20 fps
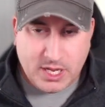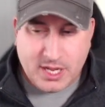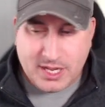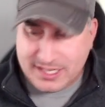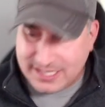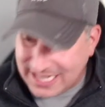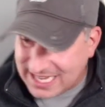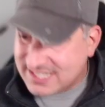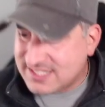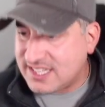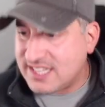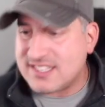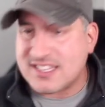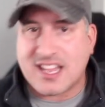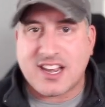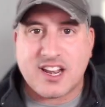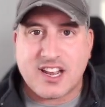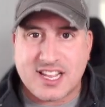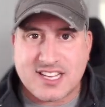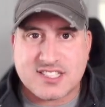Yes, he's on
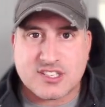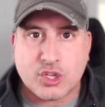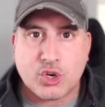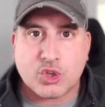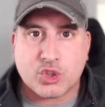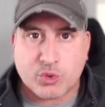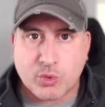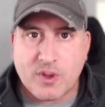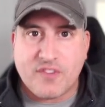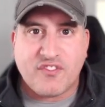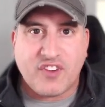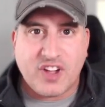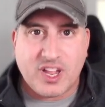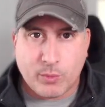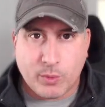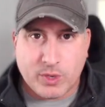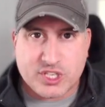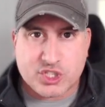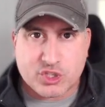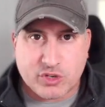a nice little 3-fight
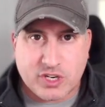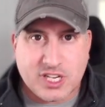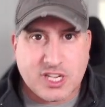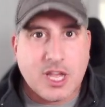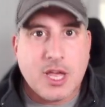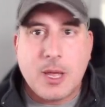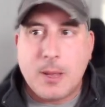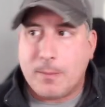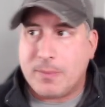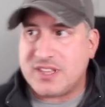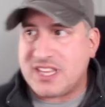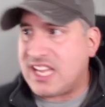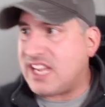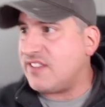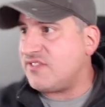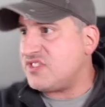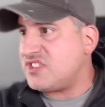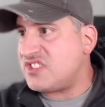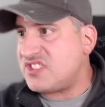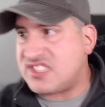win streak, but they
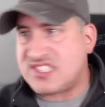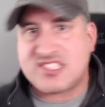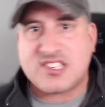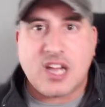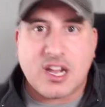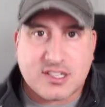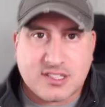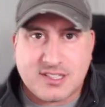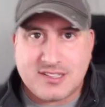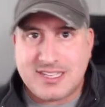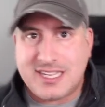have sucked the